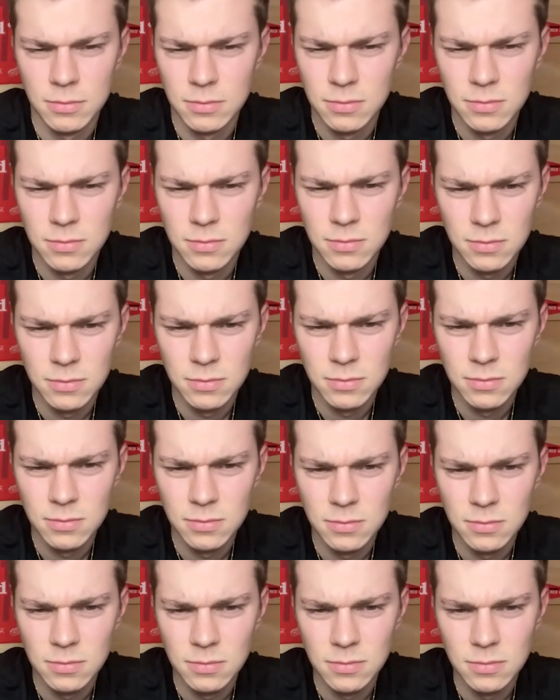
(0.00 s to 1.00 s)
Not like he had
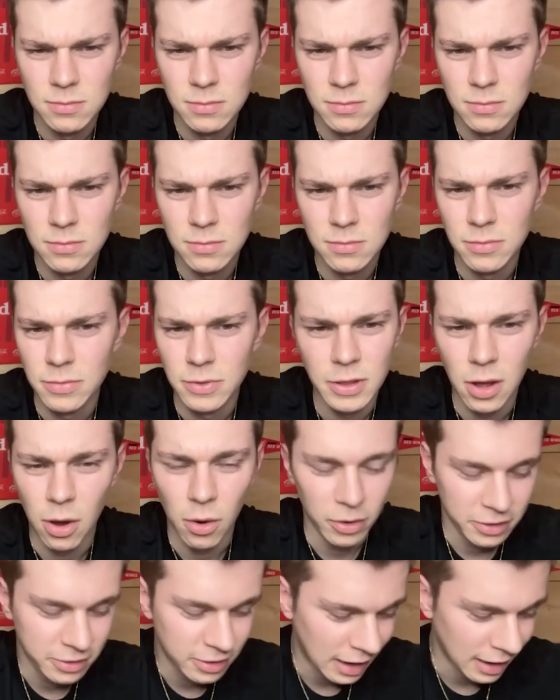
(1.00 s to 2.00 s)
a lot to work with.
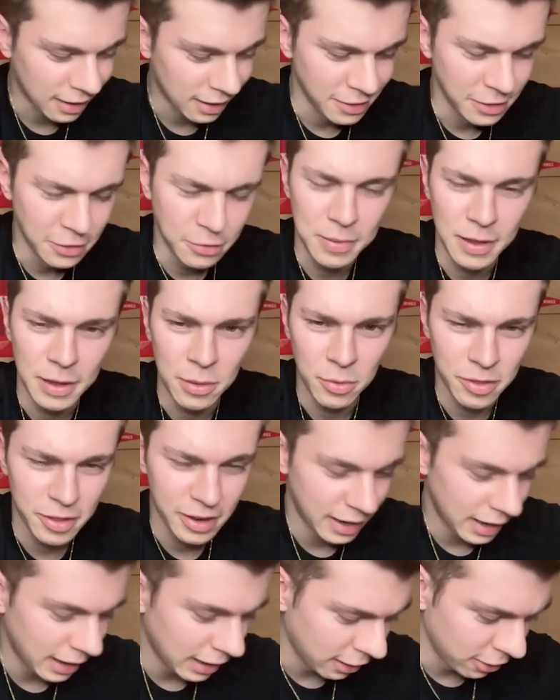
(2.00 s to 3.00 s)
No, exactly. He's playing with
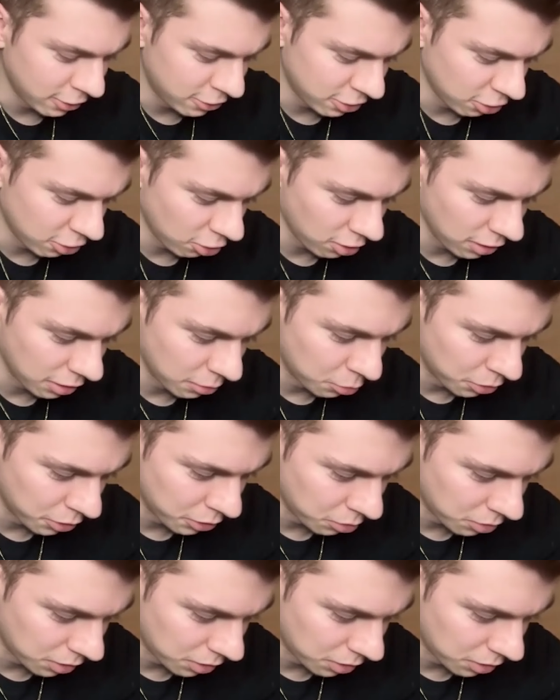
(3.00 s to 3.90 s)
an A H L club. What do you